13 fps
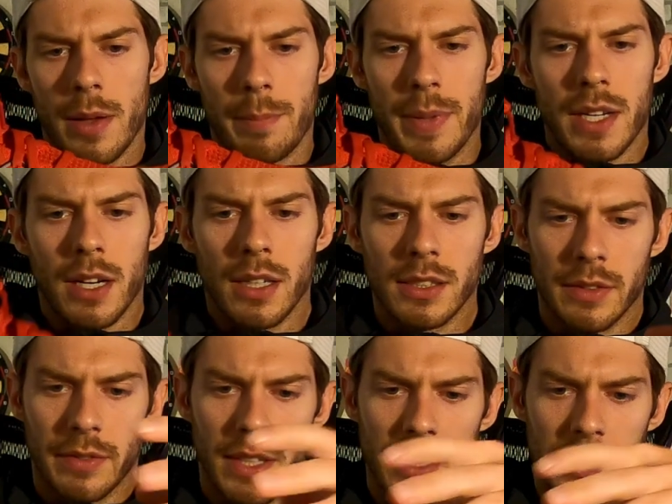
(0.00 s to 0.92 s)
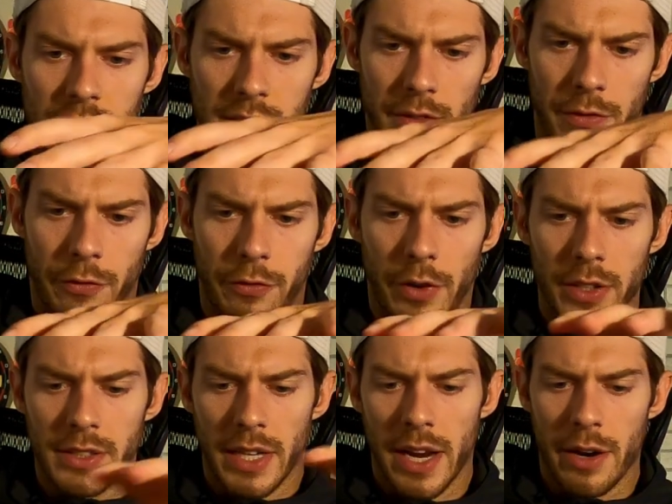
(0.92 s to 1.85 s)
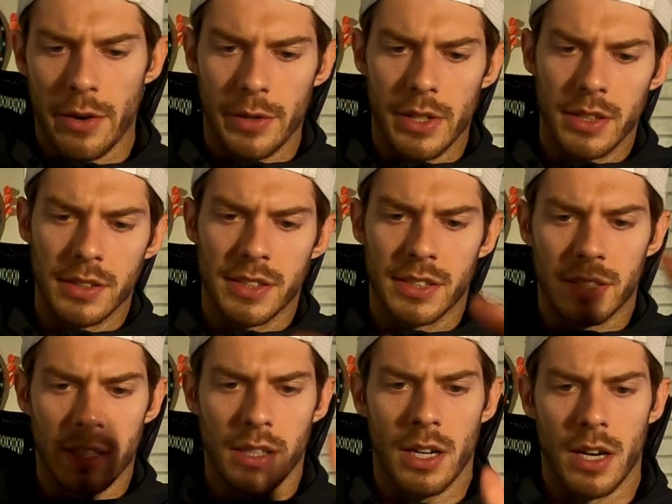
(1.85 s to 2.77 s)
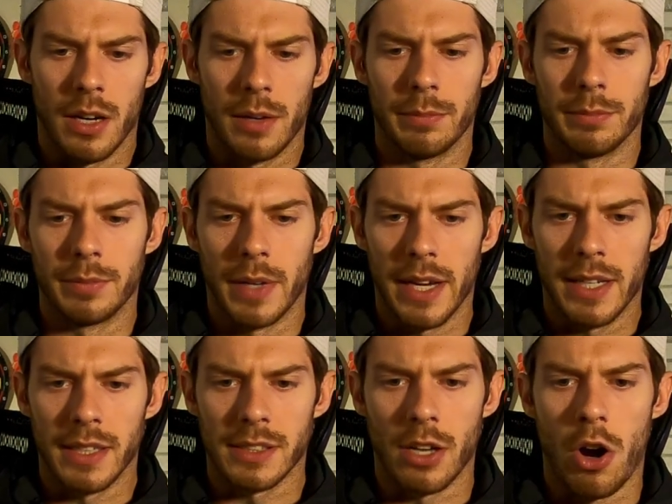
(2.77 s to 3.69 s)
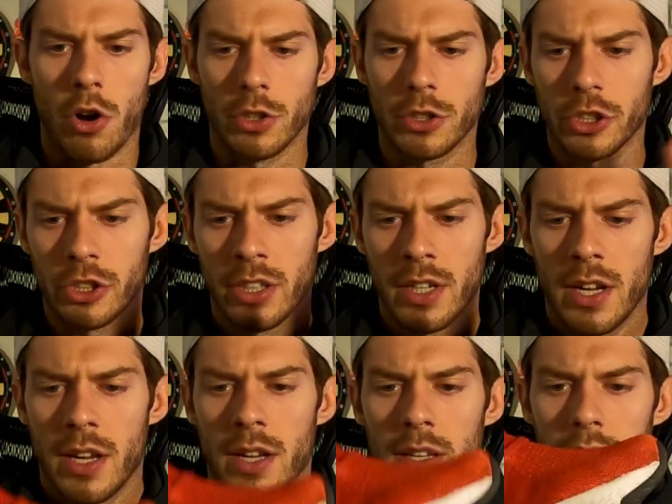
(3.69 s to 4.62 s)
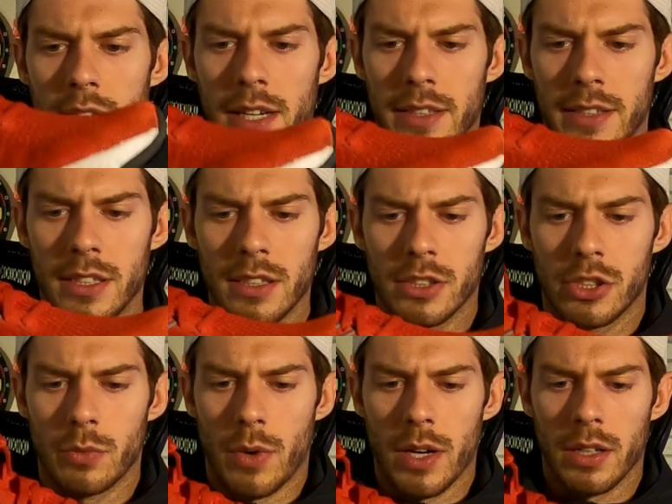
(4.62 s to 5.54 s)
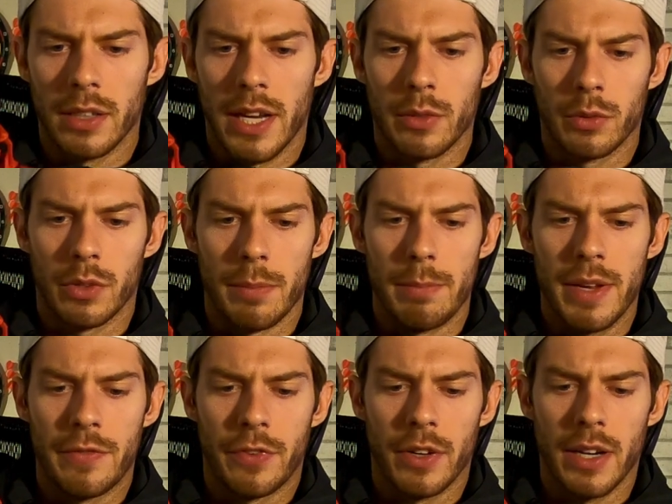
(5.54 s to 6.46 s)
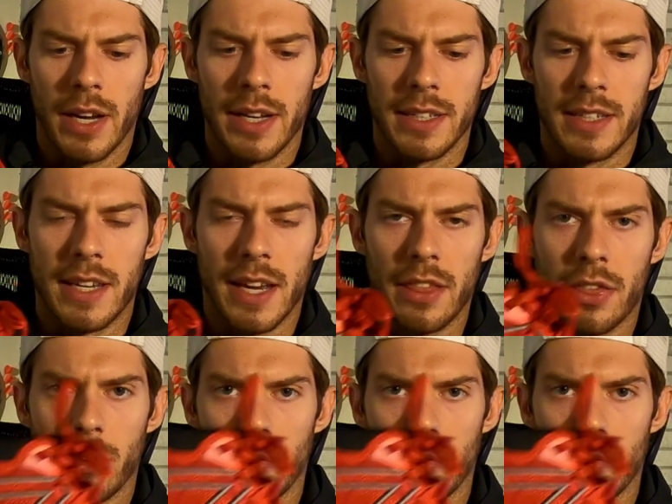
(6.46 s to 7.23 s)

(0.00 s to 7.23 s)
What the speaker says: because of this front area's, I guess, arch, the idea is you want to land with the midfoot and get